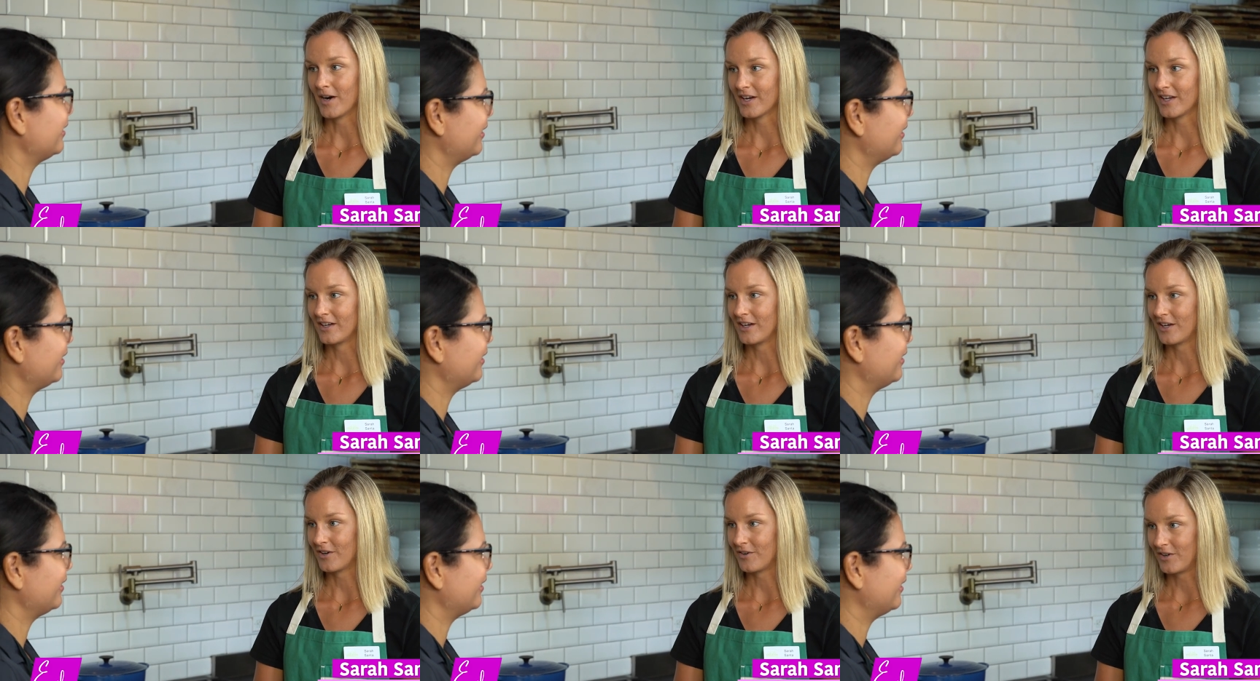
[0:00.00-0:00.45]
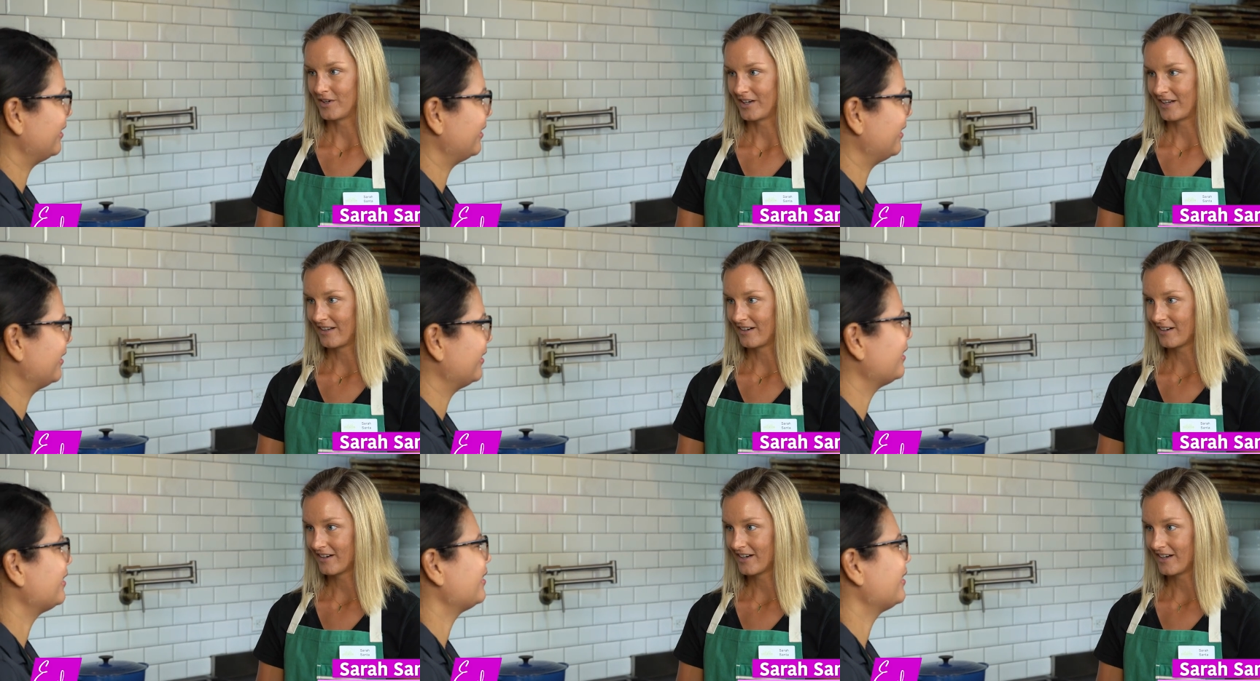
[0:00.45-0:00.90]
Speaker 1: marketing
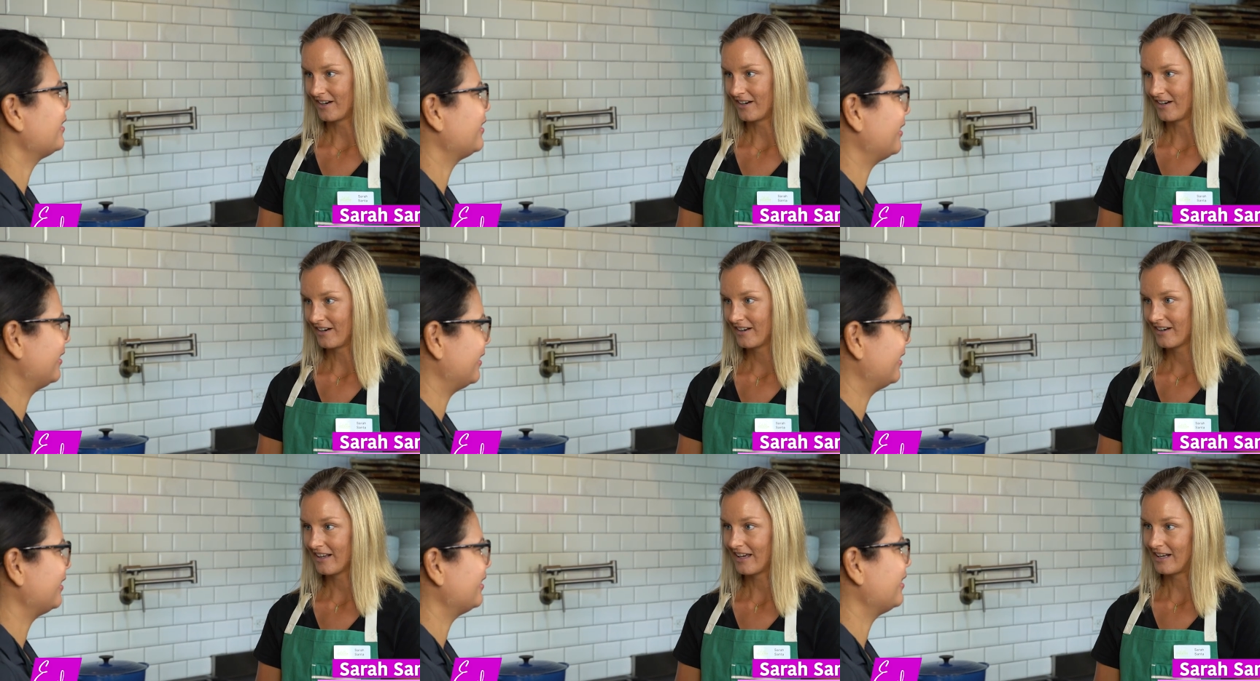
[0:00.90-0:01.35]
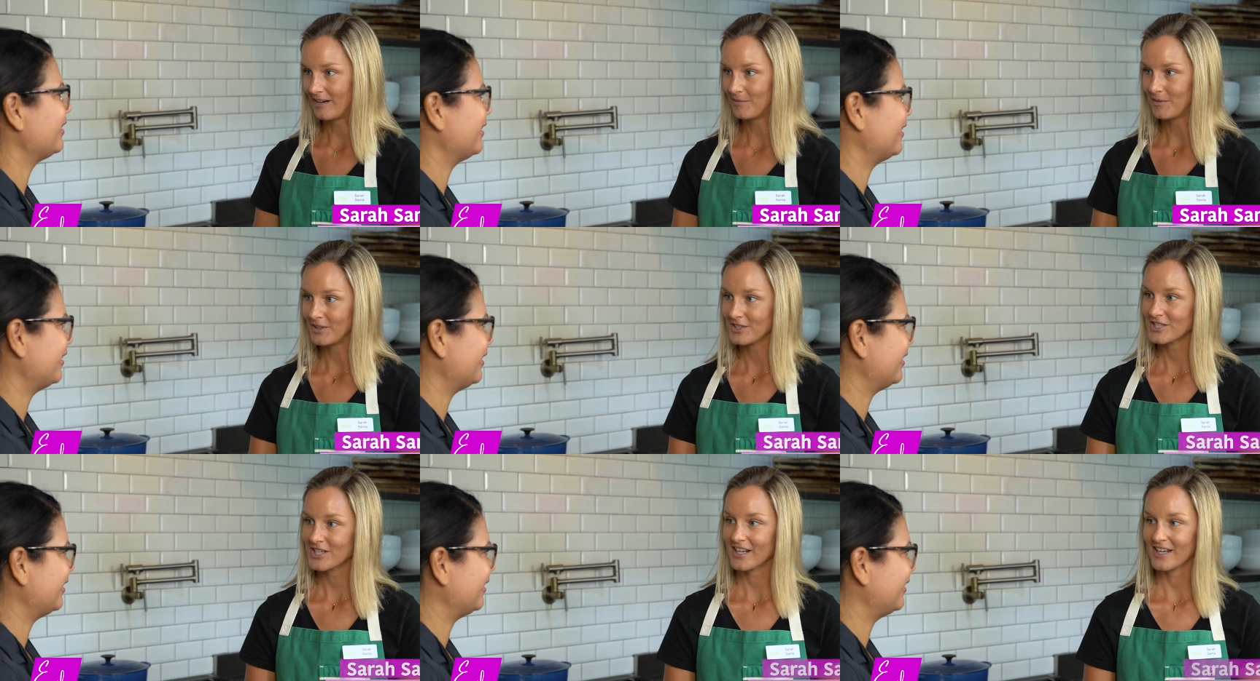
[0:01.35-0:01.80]
coordinator here at
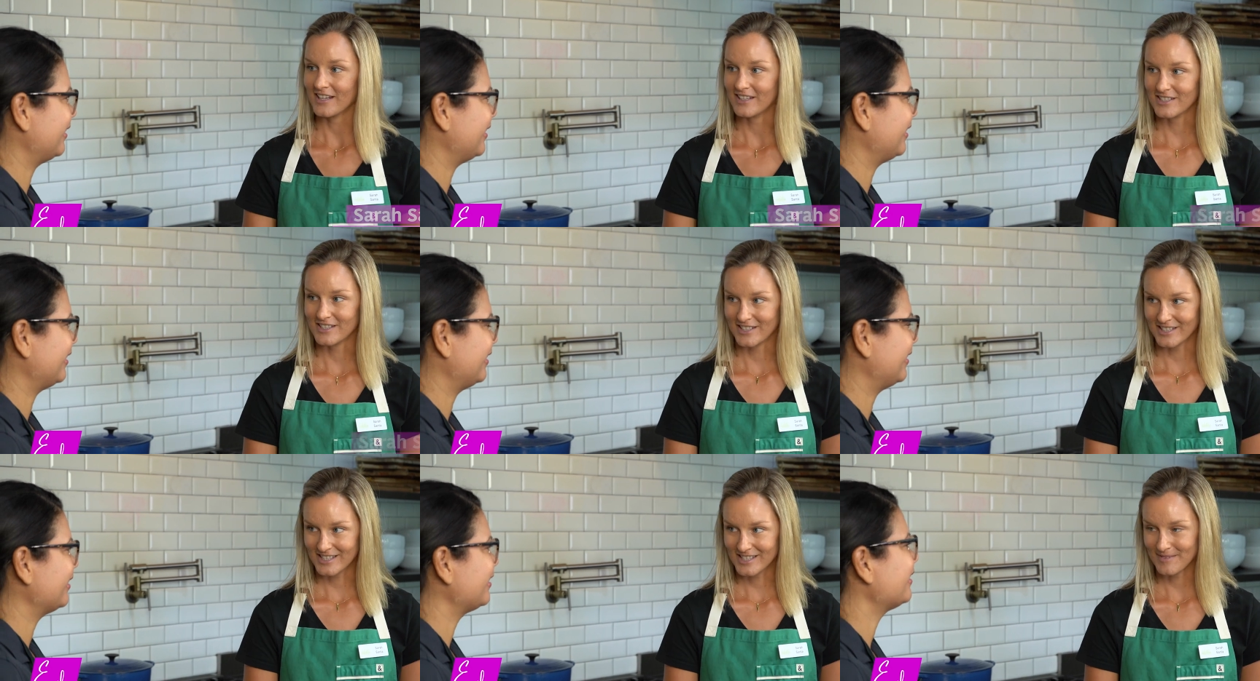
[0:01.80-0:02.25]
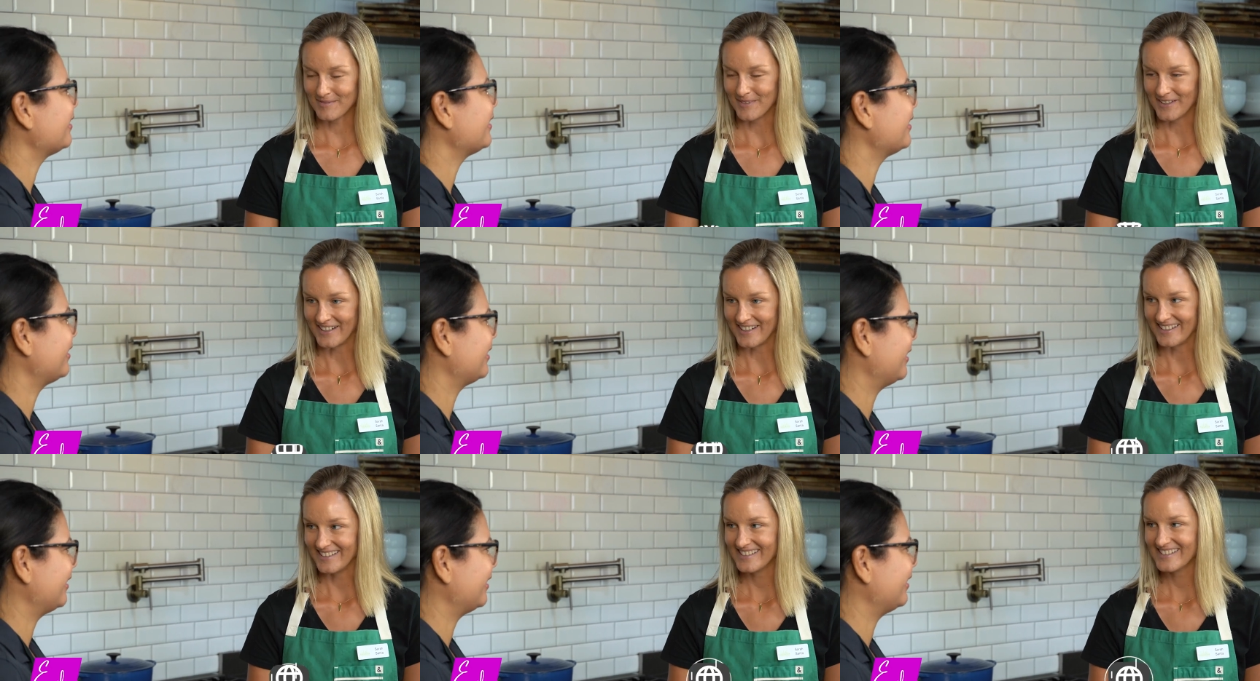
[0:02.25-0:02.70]
Edible Education
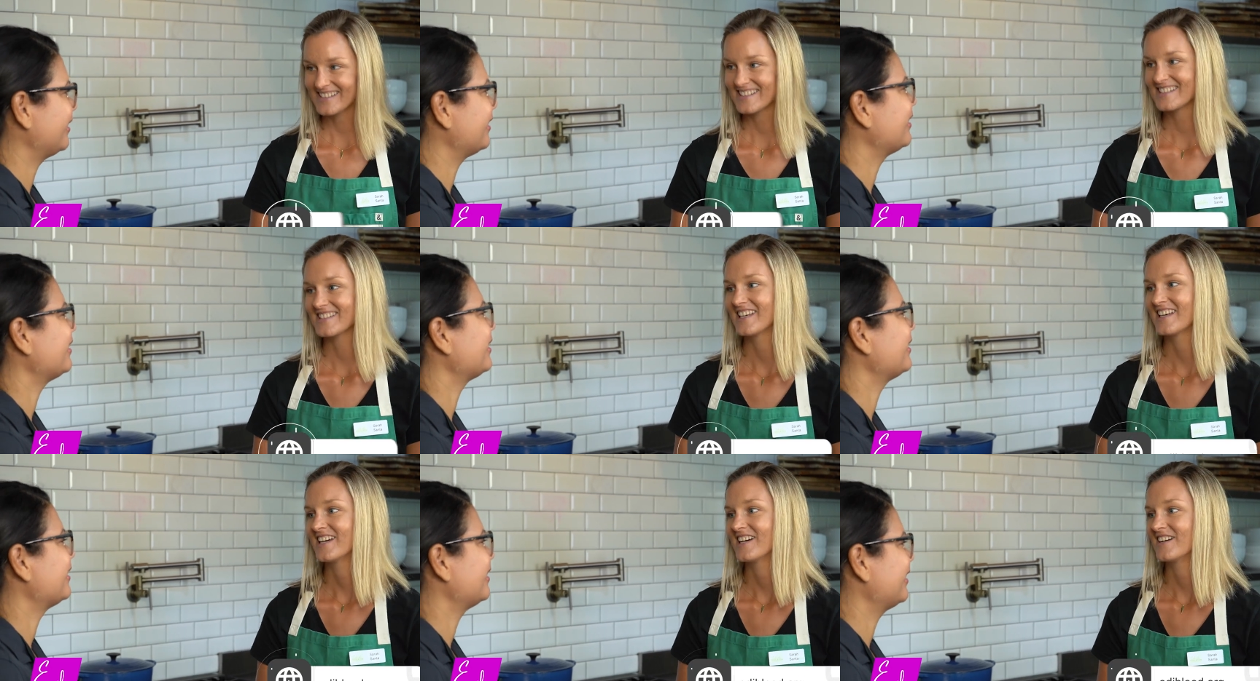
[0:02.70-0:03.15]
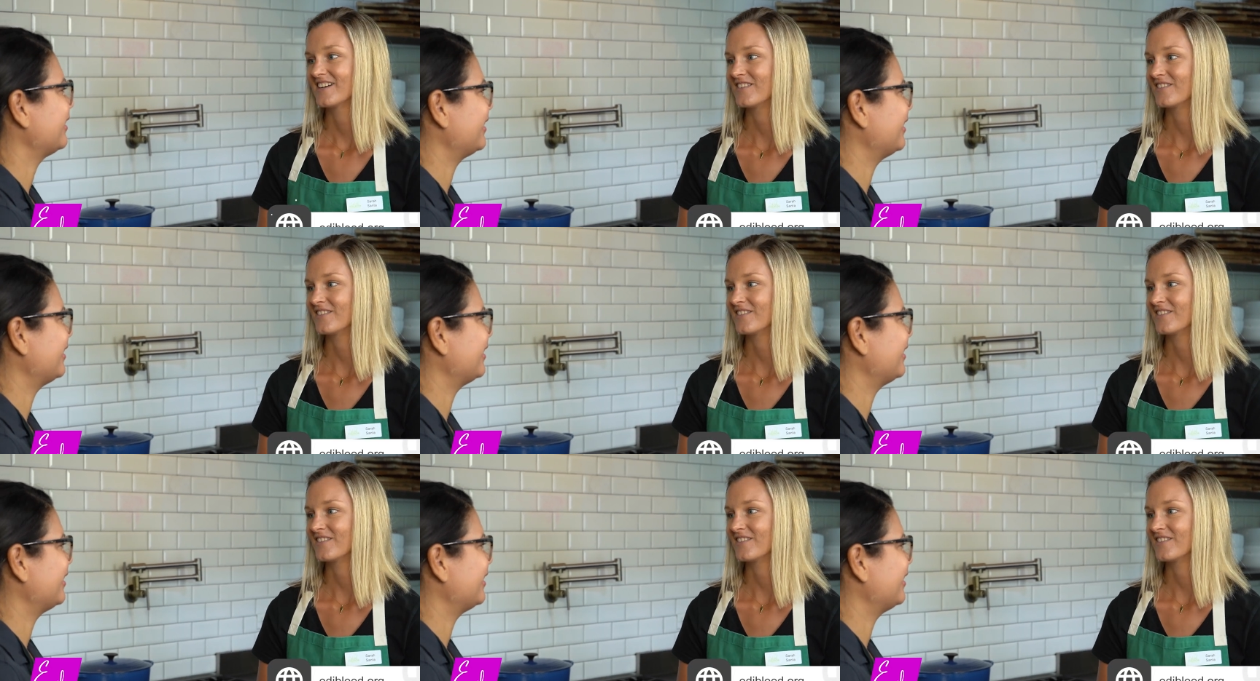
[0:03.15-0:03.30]
Experience.